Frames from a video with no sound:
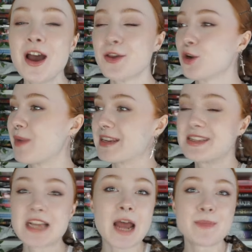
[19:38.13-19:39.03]
You're my
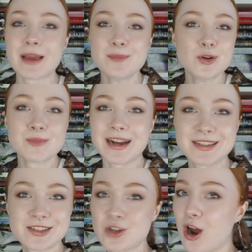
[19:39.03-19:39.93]
sun, my moon, my
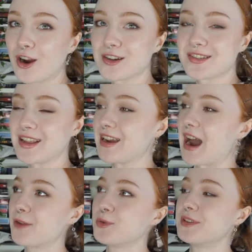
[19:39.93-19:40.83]
stars. Like, I
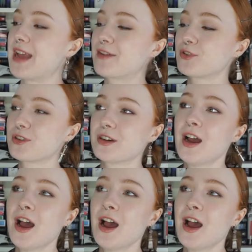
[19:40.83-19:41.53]
will never...